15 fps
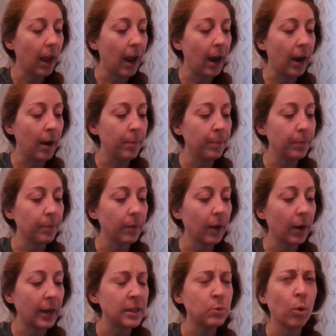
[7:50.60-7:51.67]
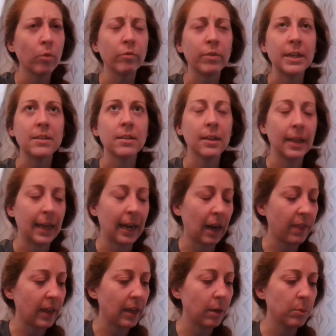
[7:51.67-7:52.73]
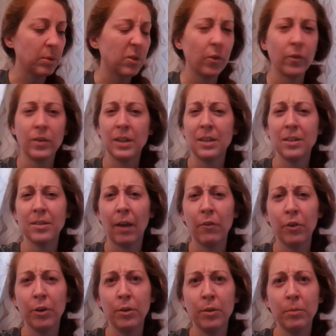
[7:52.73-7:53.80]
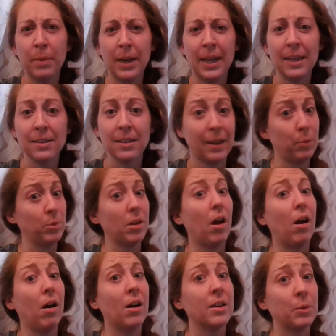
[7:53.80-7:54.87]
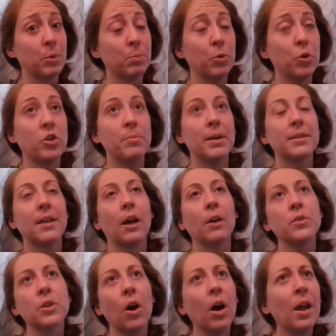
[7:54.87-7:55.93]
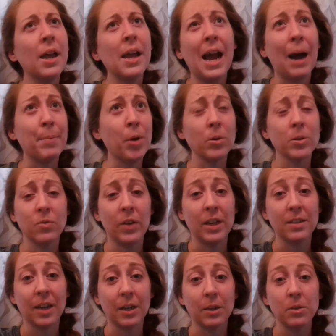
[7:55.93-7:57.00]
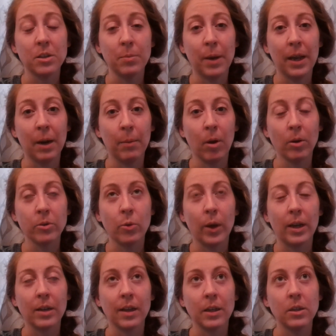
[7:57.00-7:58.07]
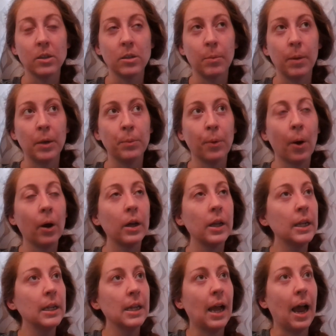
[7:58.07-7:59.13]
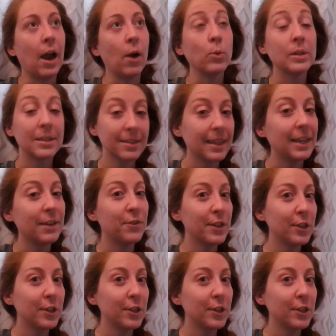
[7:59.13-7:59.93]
I did one recently and I think it was 57 minutes, and that was hard. I was pushing myself, so I'm not as fit as I used to be and I'm not as quick as I used to be, but we'll see if